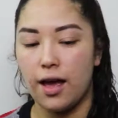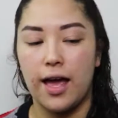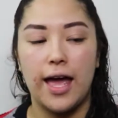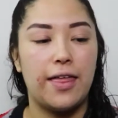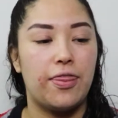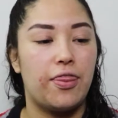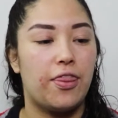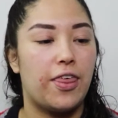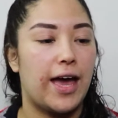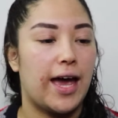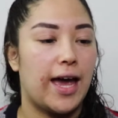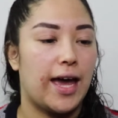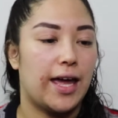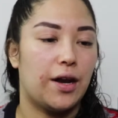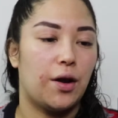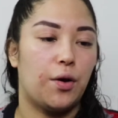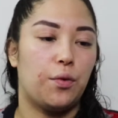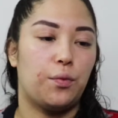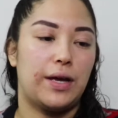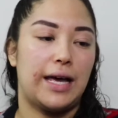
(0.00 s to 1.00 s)
And
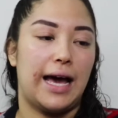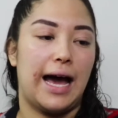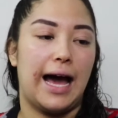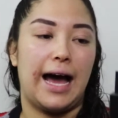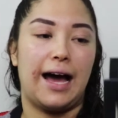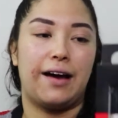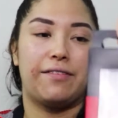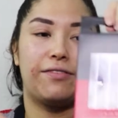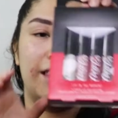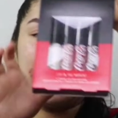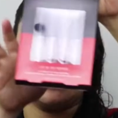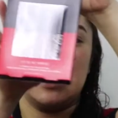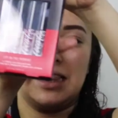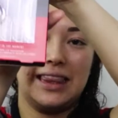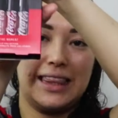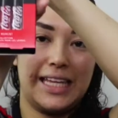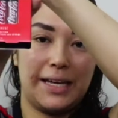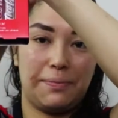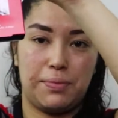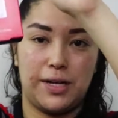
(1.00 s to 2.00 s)
then we have the
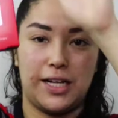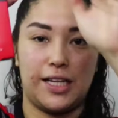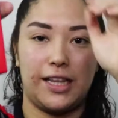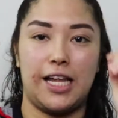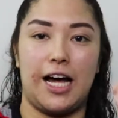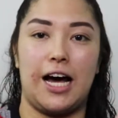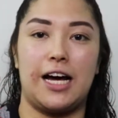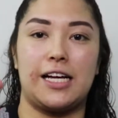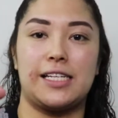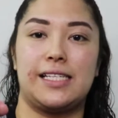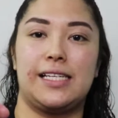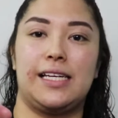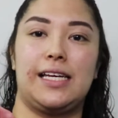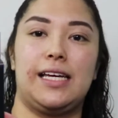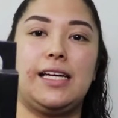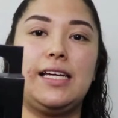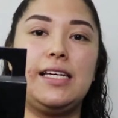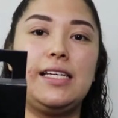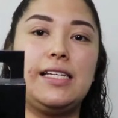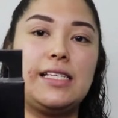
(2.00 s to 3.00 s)
lip
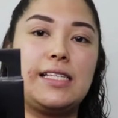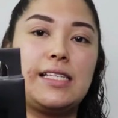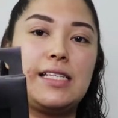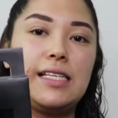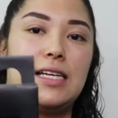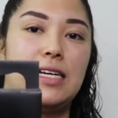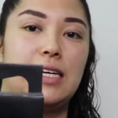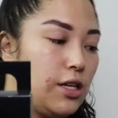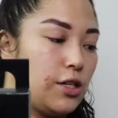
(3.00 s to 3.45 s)
glosses.